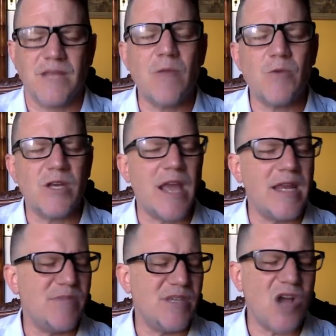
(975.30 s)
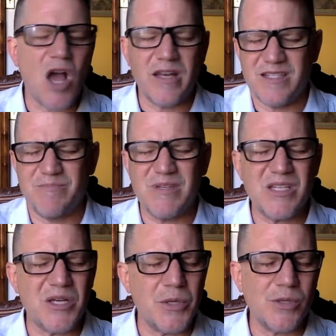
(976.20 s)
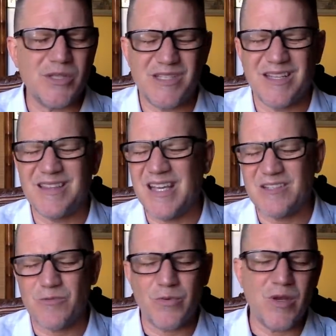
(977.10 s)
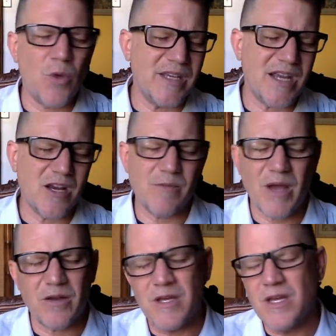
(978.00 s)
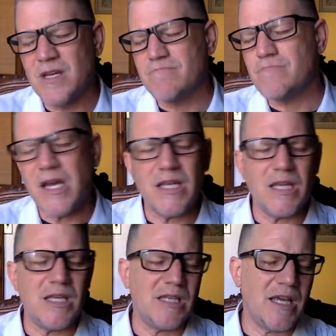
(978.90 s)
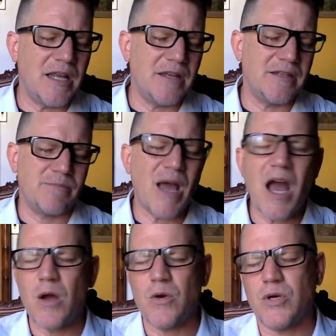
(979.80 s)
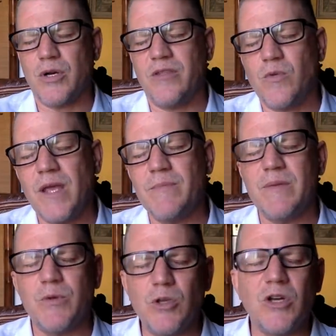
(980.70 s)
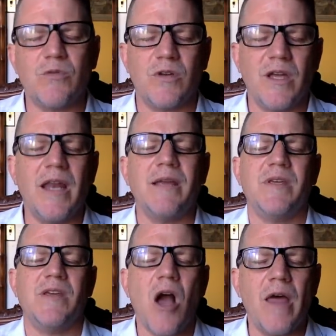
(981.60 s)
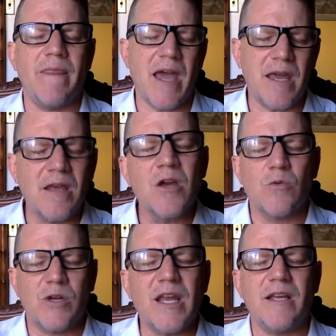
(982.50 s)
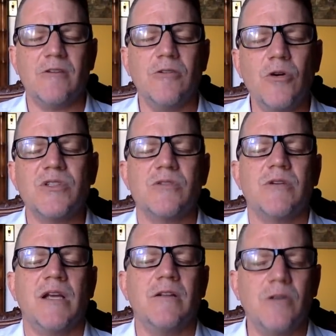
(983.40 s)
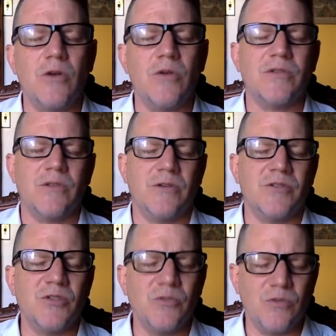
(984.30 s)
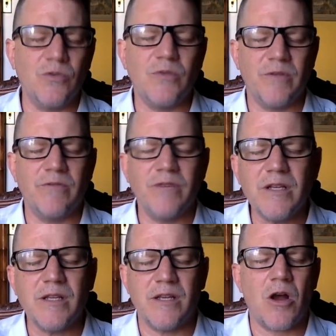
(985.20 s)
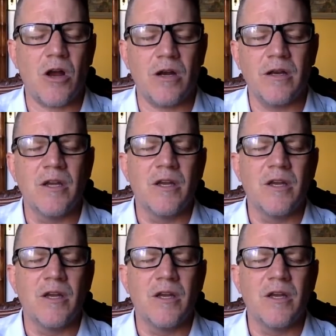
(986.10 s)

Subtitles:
And we're getting beyond these materialistic things where we only care about money and power and the way people look. We're getting beyond that. We're getting closer and closer to who we really are,